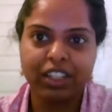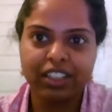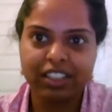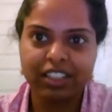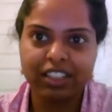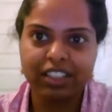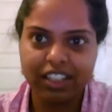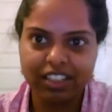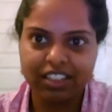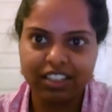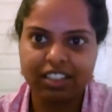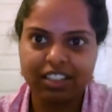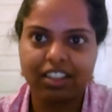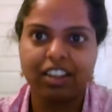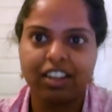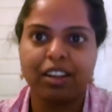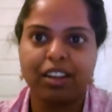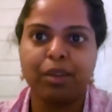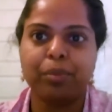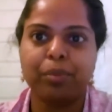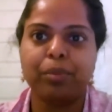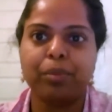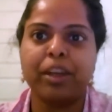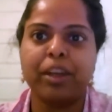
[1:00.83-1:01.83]
this
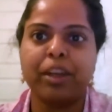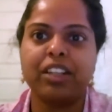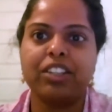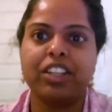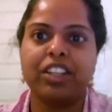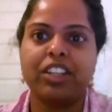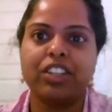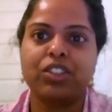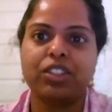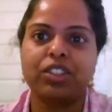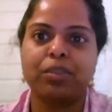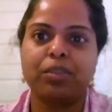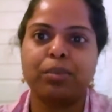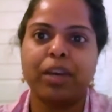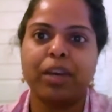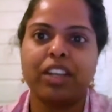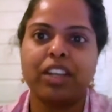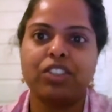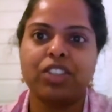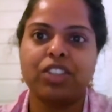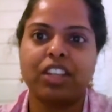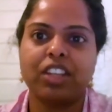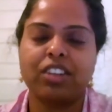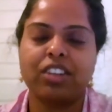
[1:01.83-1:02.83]
uh, meditation by
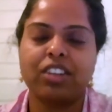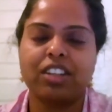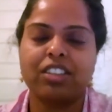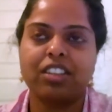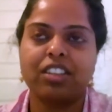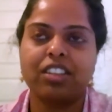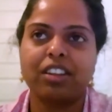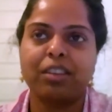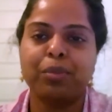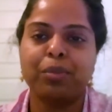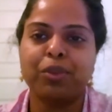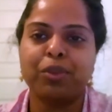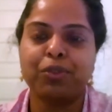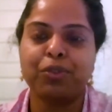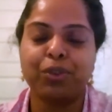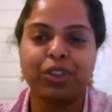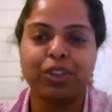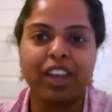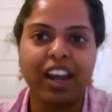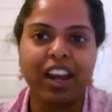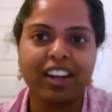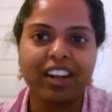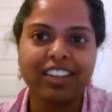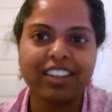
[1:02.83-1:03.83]
chandra sir before
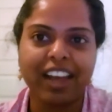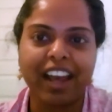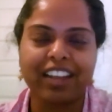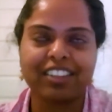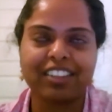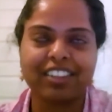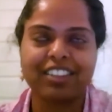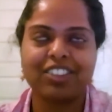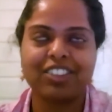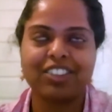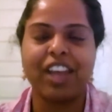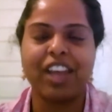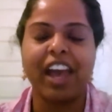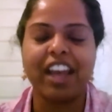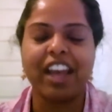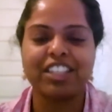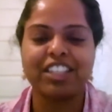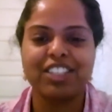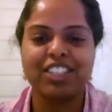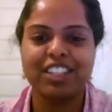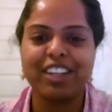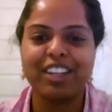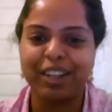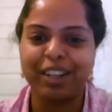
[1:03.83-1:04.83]
that ac-
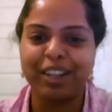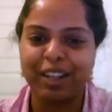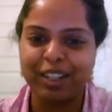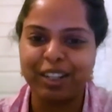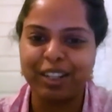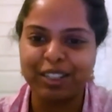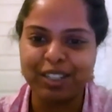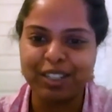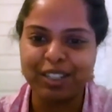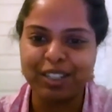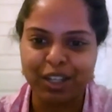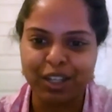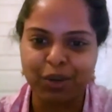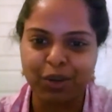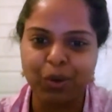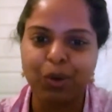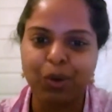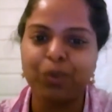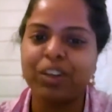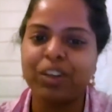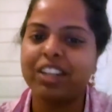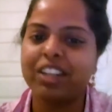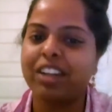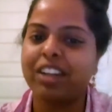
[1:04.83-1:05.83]
accidentally this is a
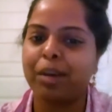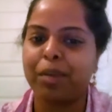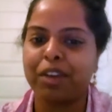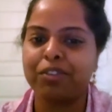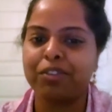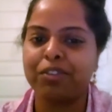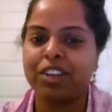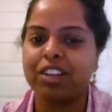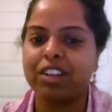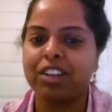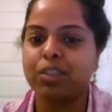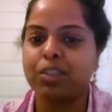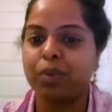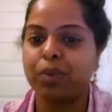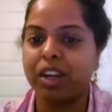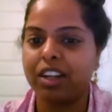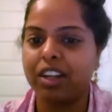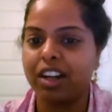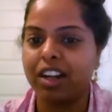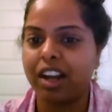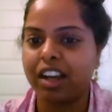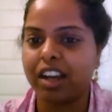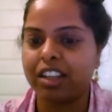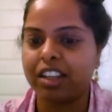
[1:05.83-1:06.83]
covid time i feel it's
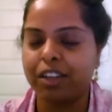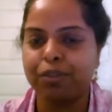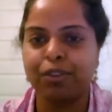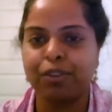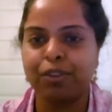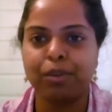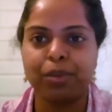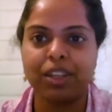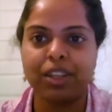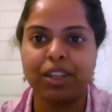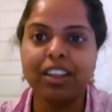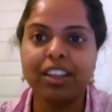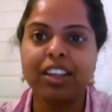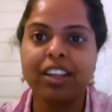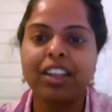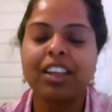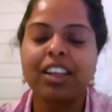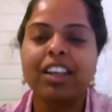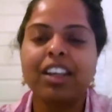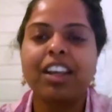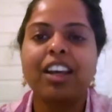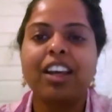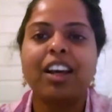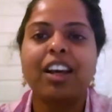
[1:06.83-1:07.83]
very lucky for me
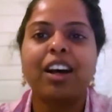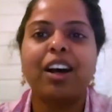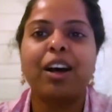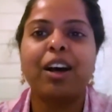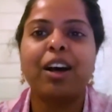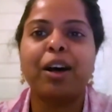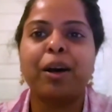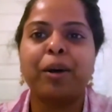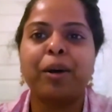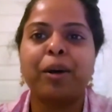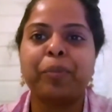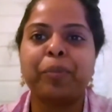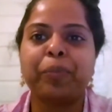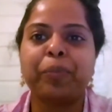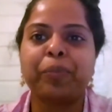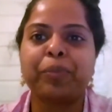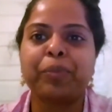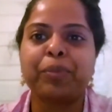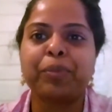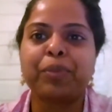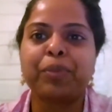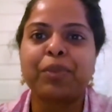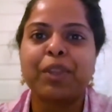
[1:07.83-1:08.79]
um,